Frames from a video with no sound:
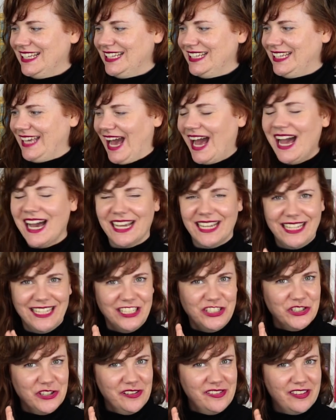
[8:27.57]
Yeah,
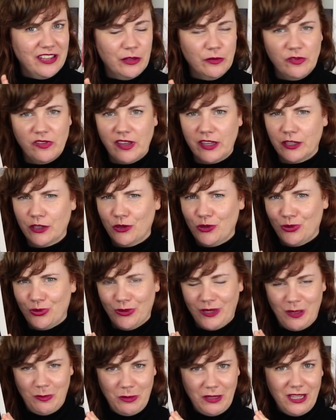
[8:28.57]
it just sounds like
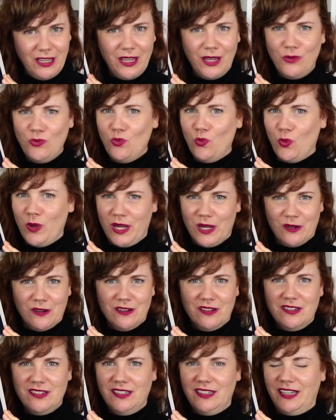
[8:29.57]
creepy and
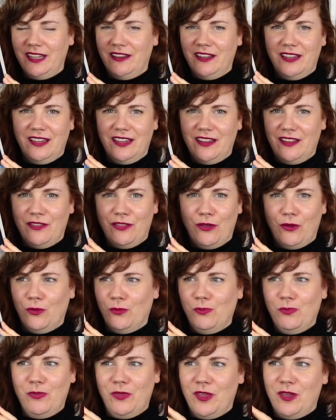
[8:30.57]
weird in
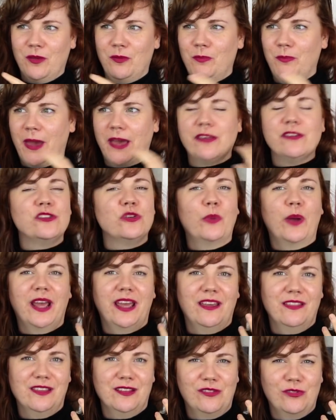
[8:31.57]
the best
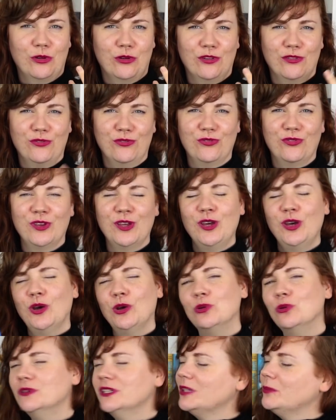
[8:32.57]
way that sort of
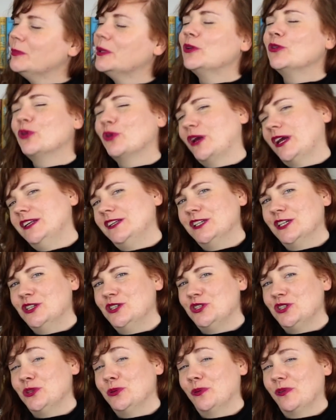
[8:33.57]
only middle grade
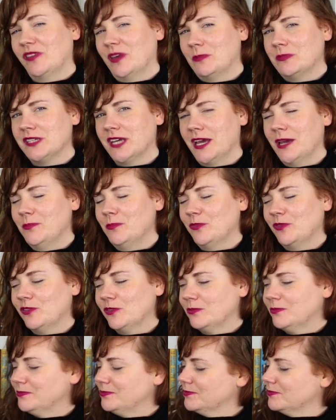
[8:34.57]
can do
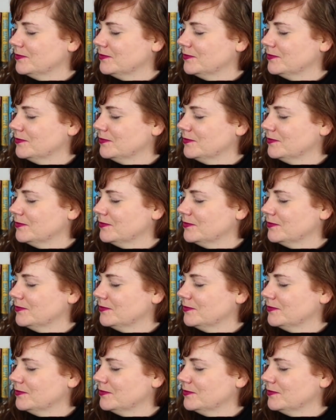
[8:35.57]
sometimes.